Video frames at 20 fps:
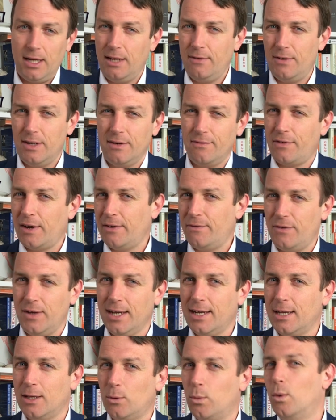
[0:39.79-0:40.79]
even if I
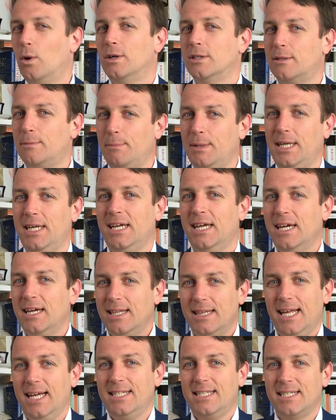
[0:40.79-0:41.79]
think it won't be
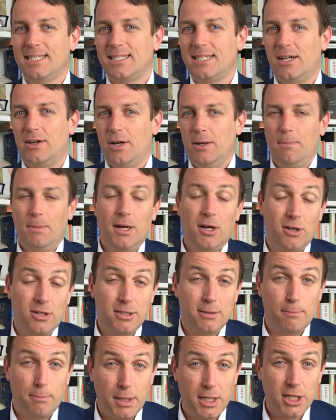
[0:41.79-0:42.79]
necessary because
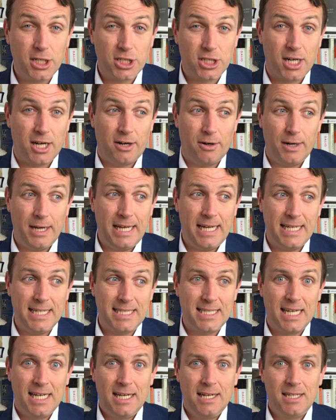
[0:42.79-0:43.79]
Berkshire
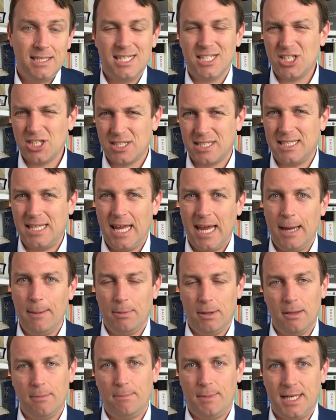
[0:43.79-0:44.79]
is such a
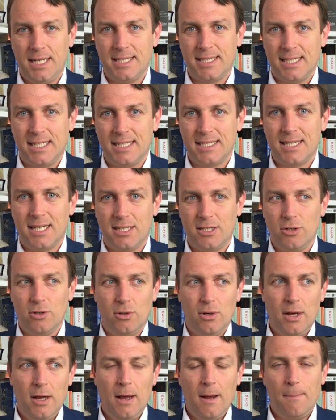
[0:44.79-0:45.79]
stable business that you